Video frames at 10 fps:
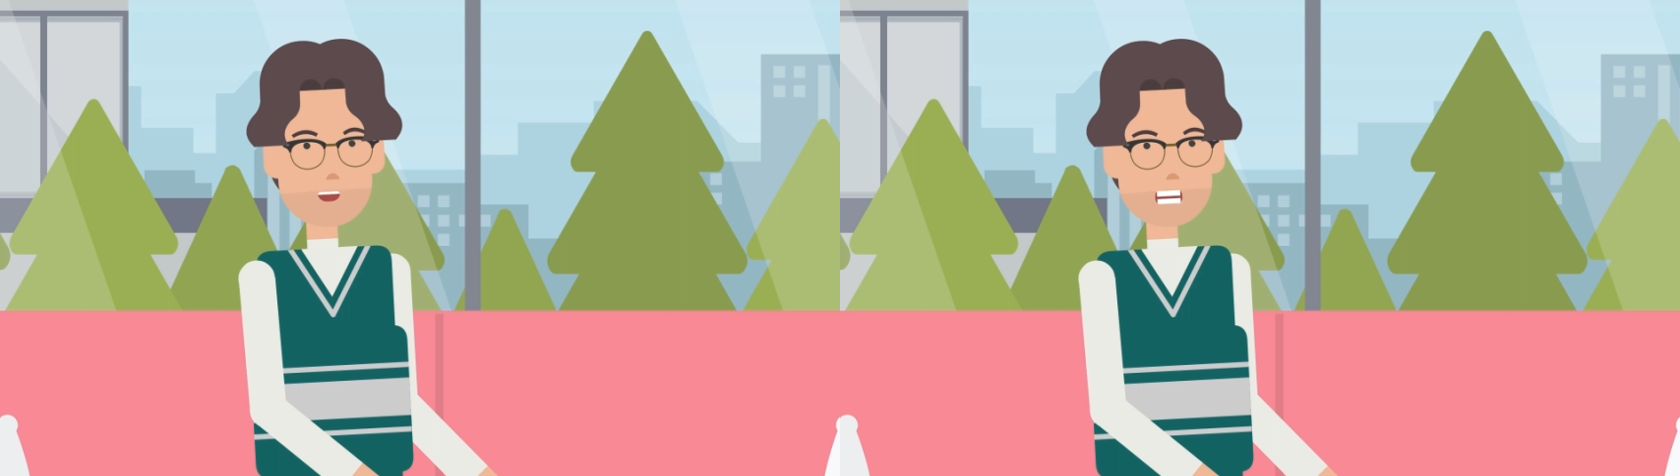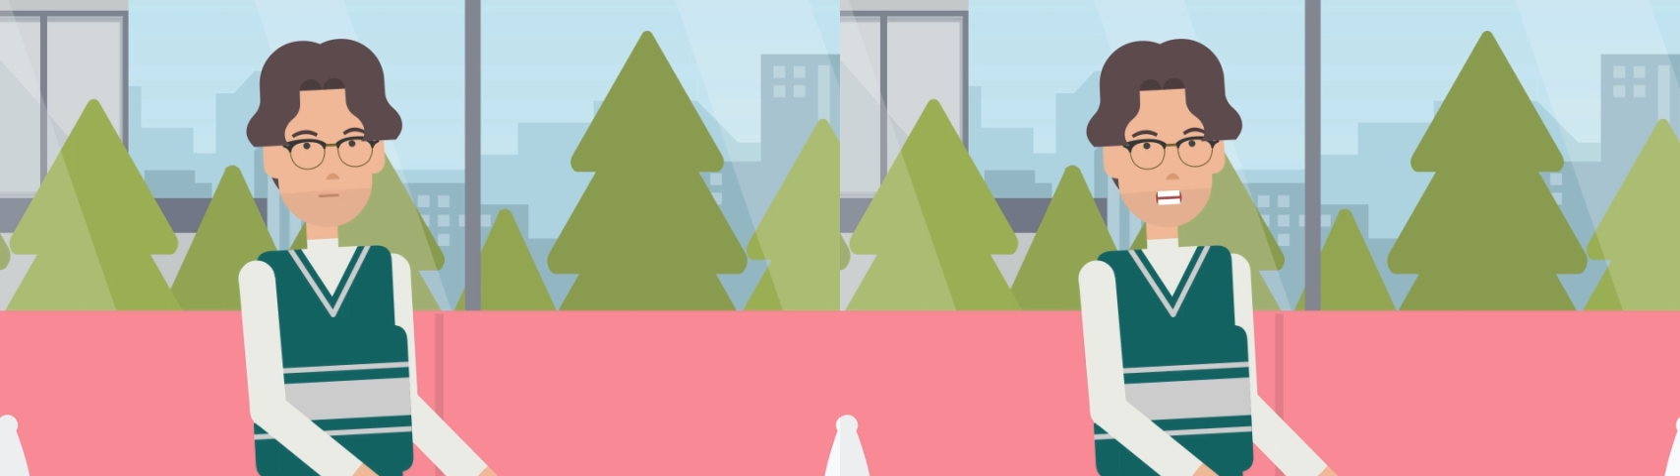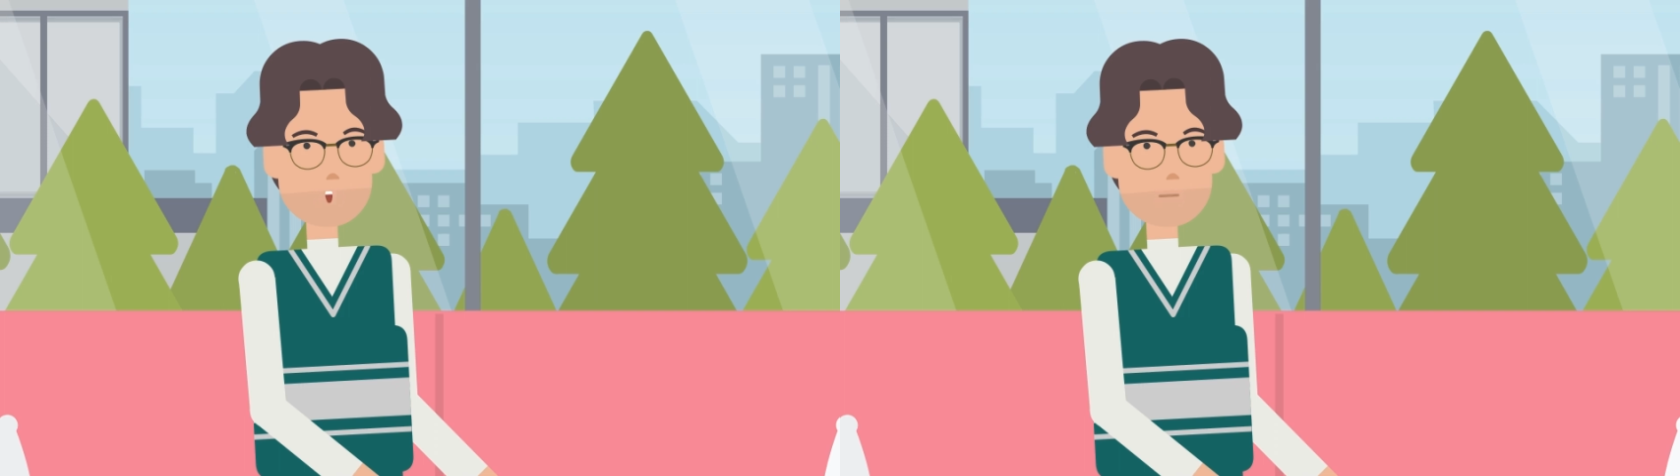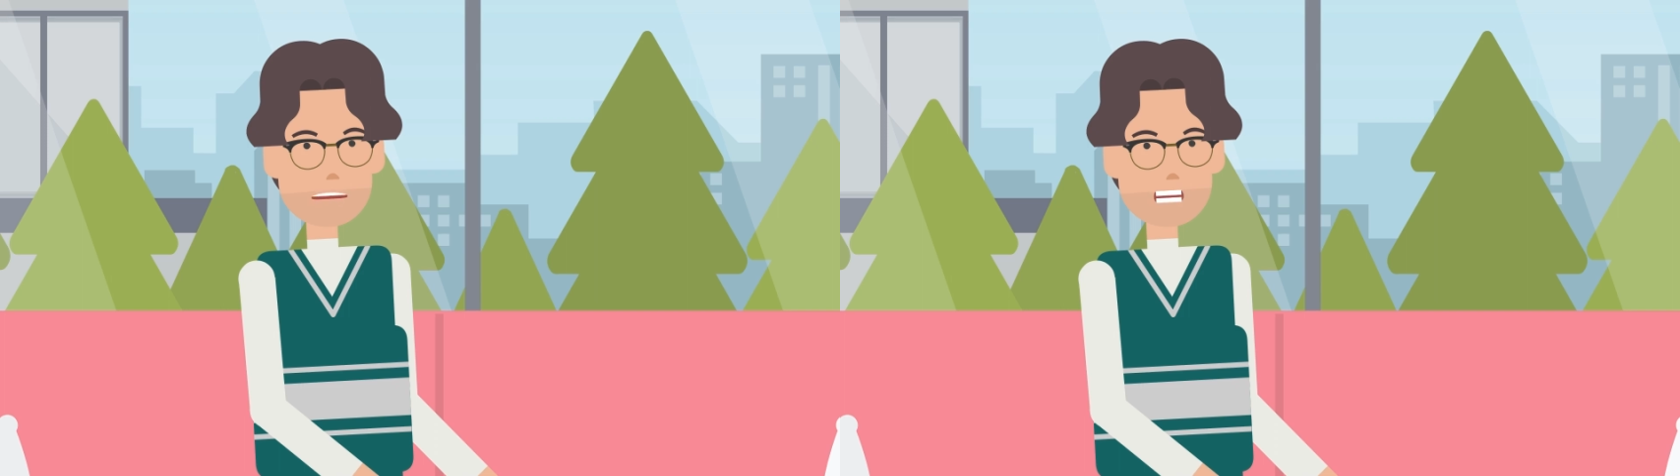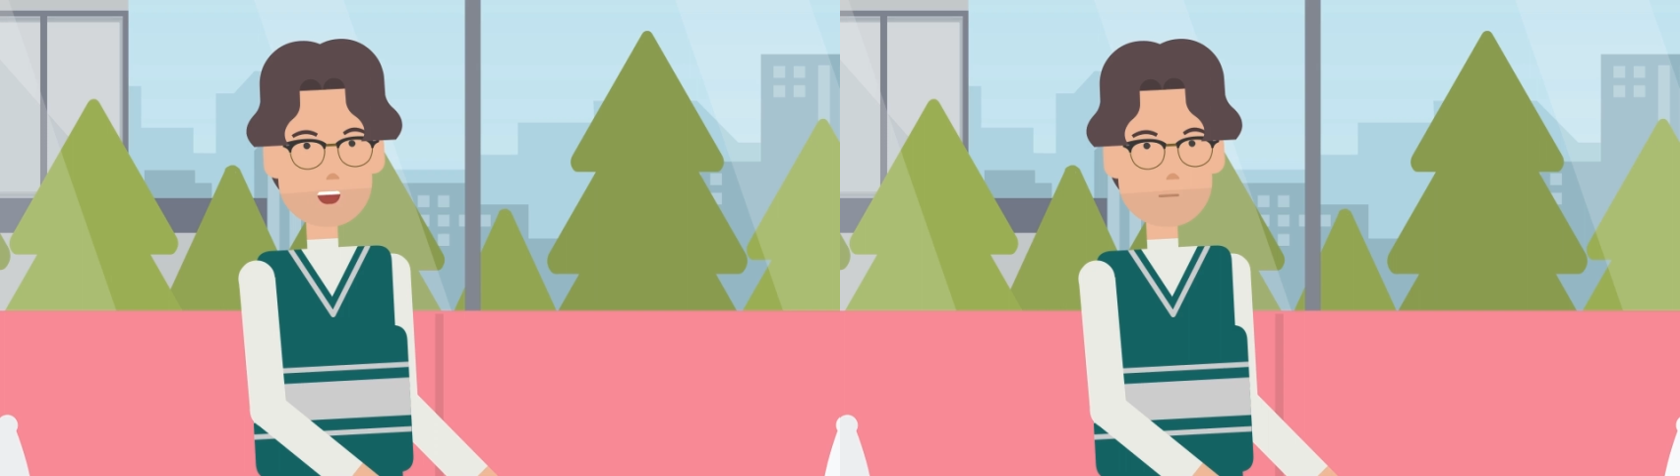data
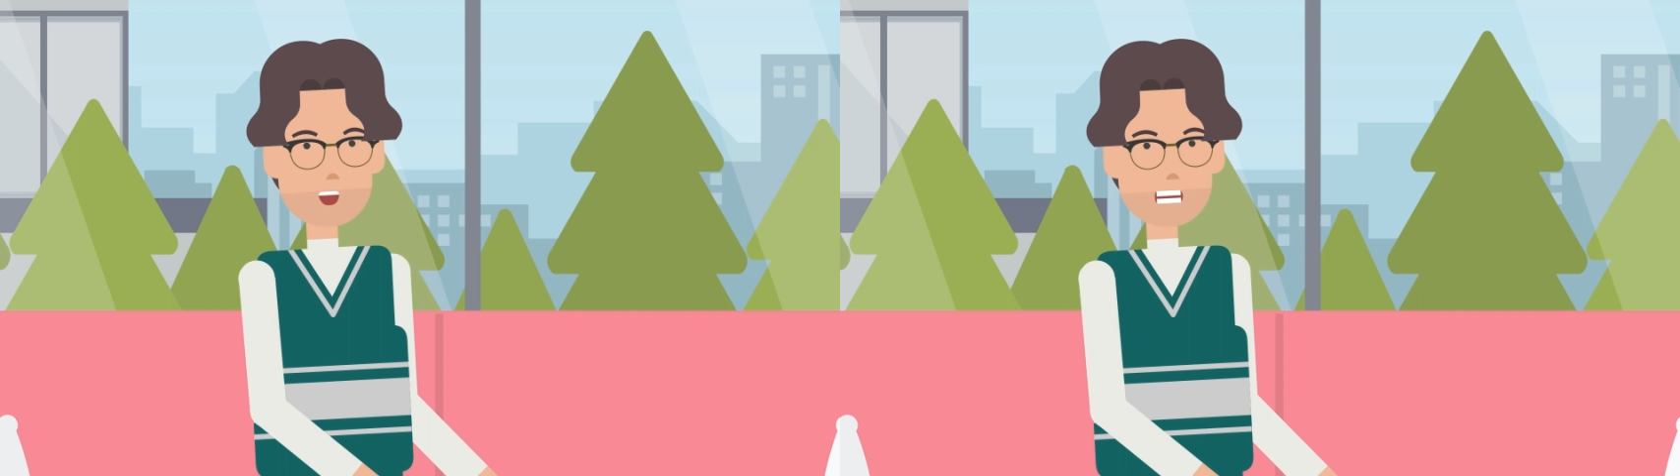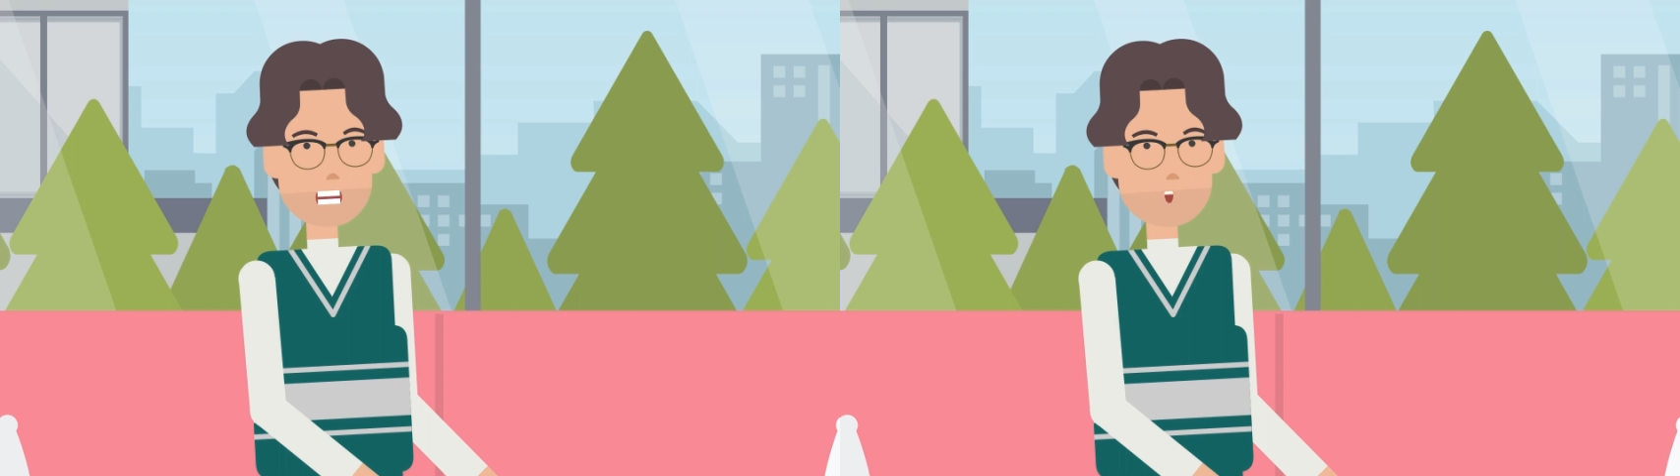stream channel